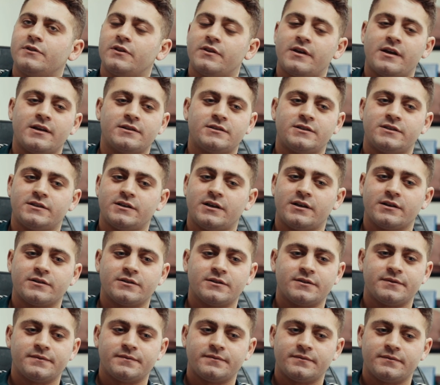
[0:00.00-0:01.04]
They had
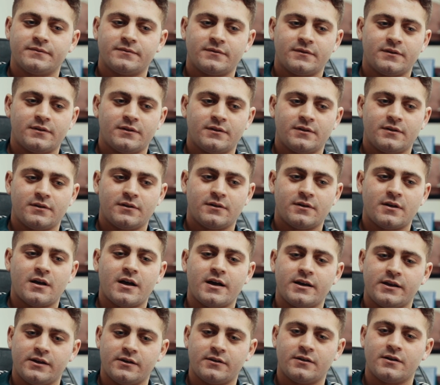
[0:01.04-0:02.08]
sex. No, they didn't.
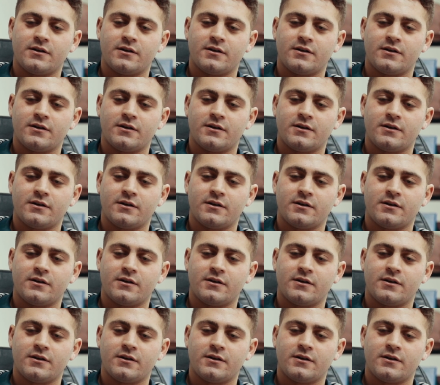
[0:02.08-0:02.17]
How do you